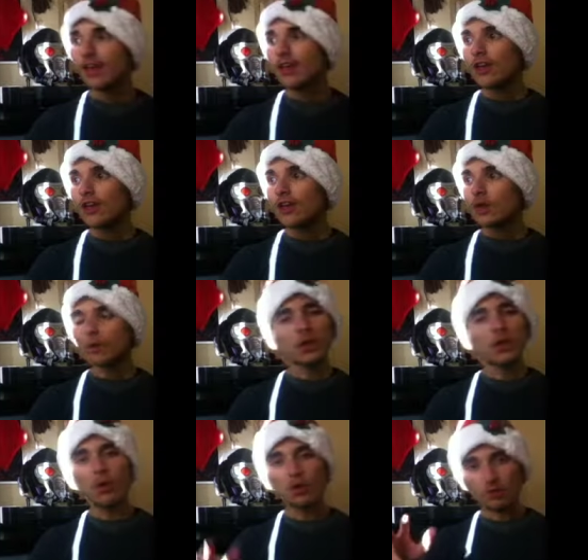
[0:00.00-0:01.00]
you want to know what
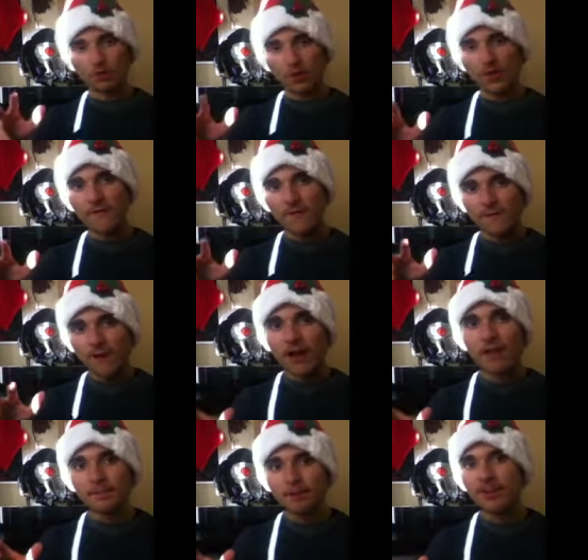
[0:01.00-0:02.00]
really fucking
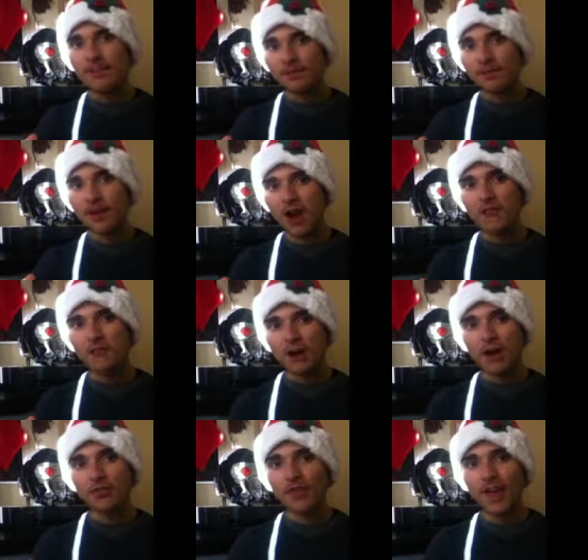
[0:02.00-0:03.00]
pisses me off about
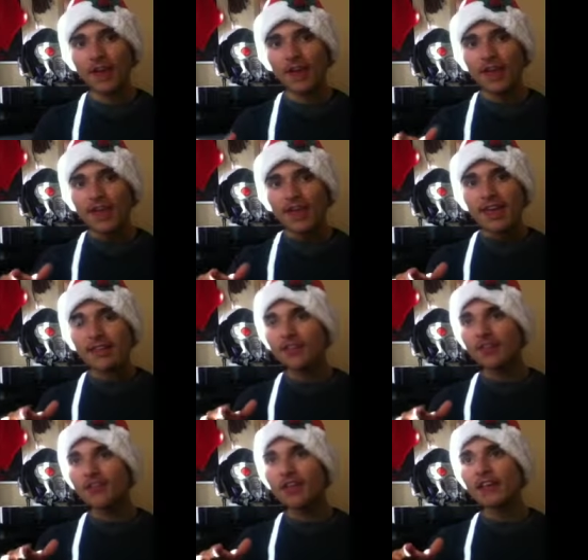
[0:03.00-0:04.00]
that? It's not
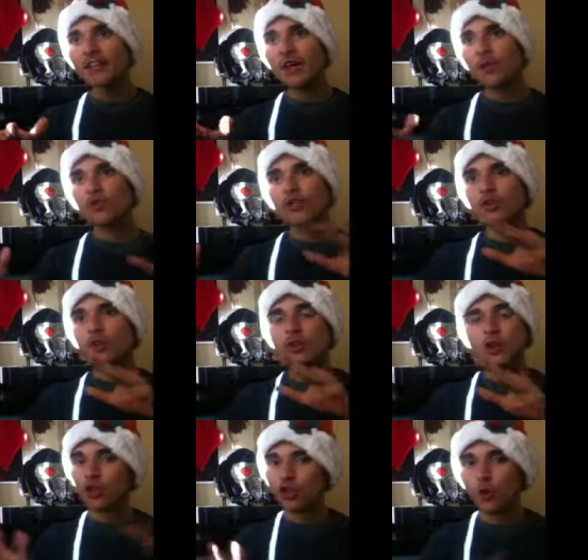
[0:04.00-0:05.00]
that they were just going to show
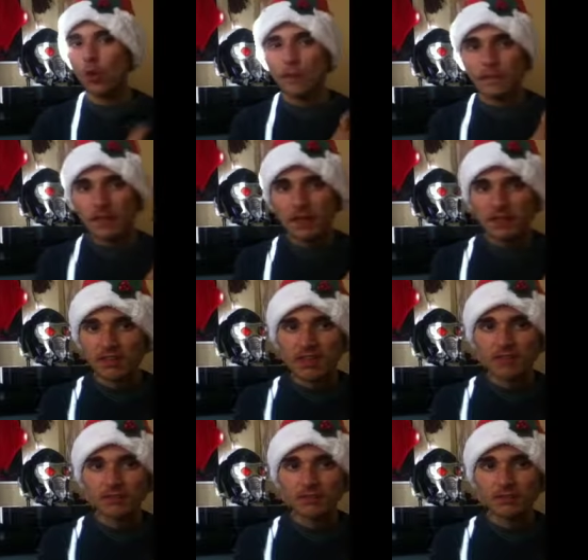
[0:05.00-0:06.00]
up in season
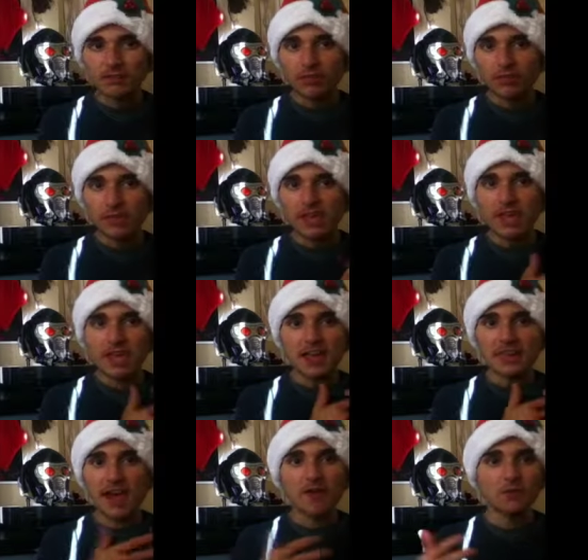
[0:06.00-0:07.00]
3 and that
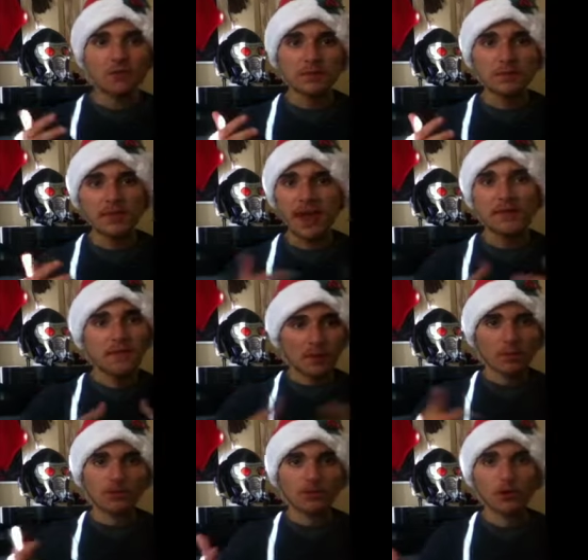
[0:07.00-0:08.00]
would have been that was their
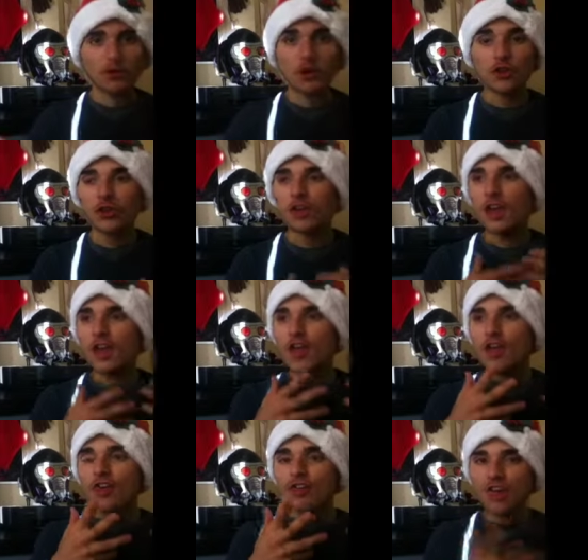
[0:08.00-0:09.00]
introduction.
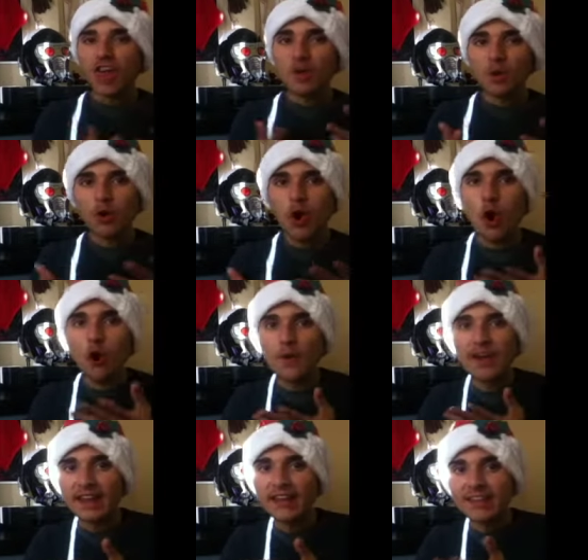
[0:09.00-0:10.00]
They were already
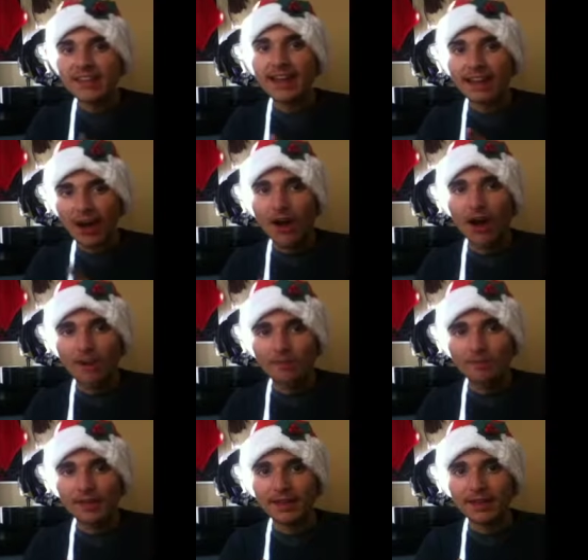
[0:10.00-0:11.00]
set up
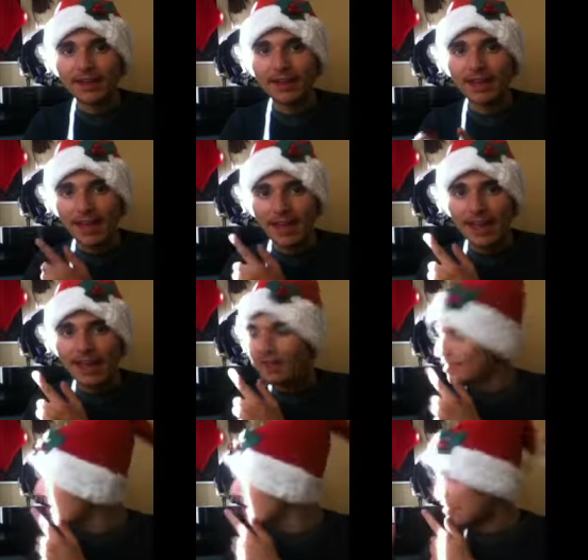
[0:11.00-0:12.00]
in
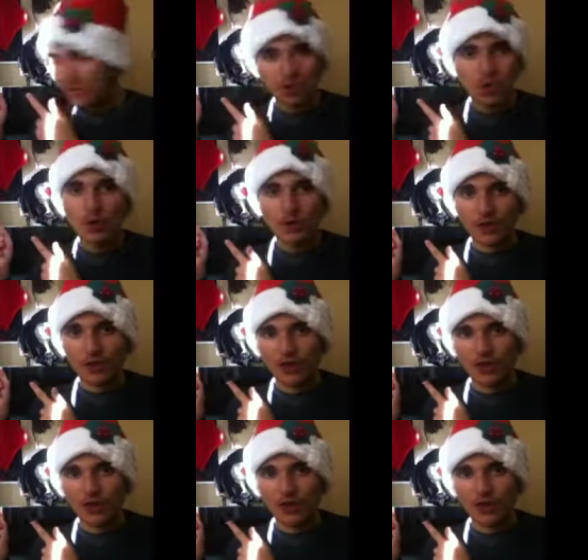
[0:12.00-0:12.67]
season 2 of this show.